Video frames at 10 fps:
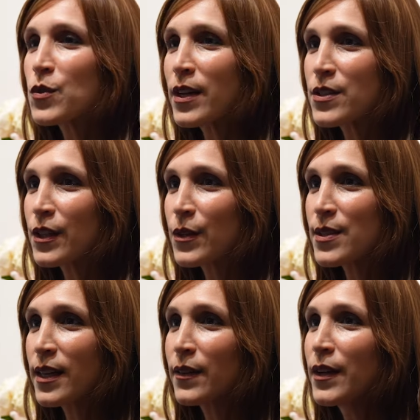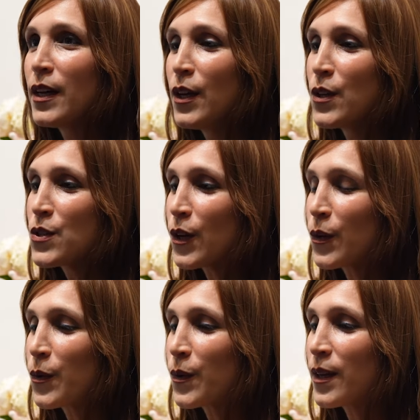a problem trusting yourself.
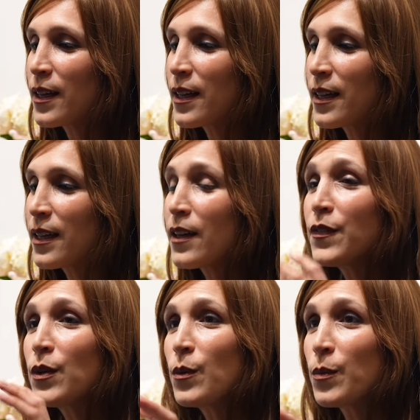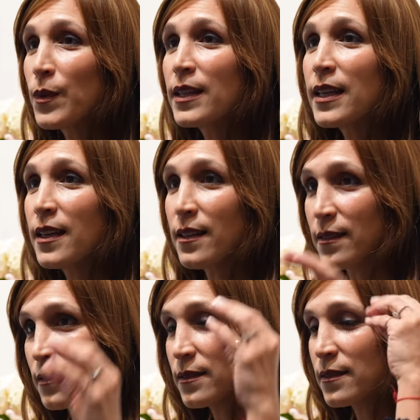So if you
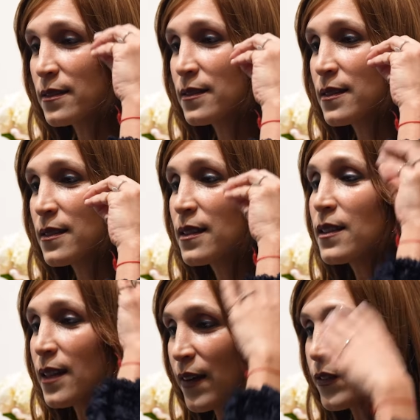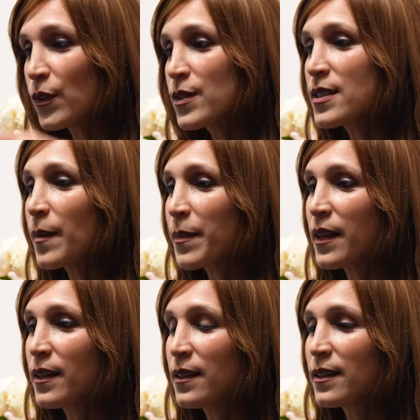really have learned
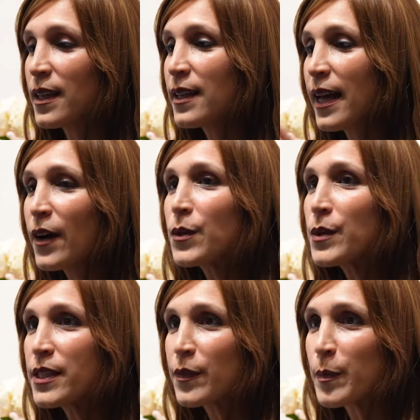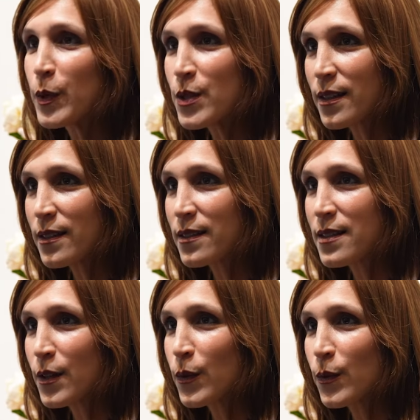something, then now you're a different
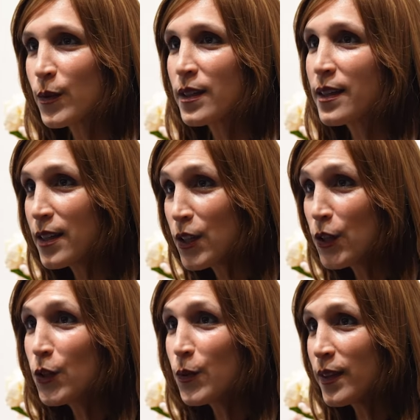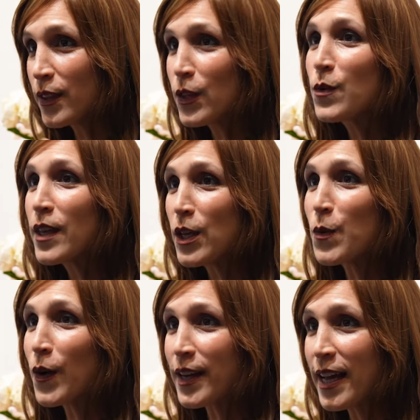person. So you and the you
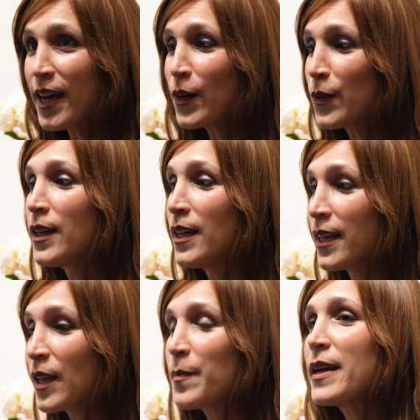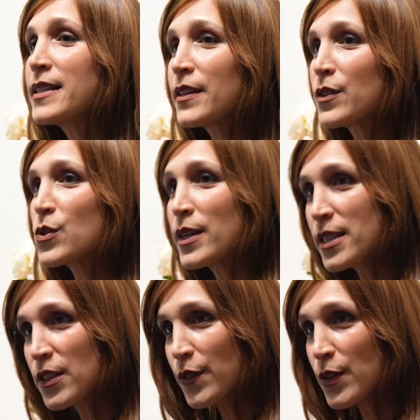that you are now can make different
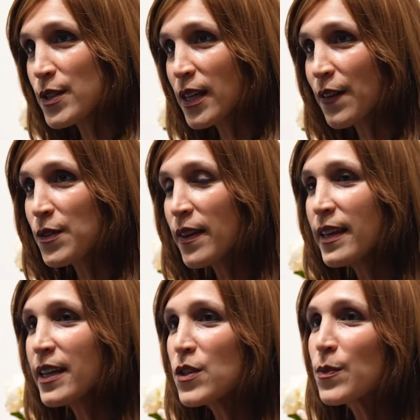choices for yourself. So I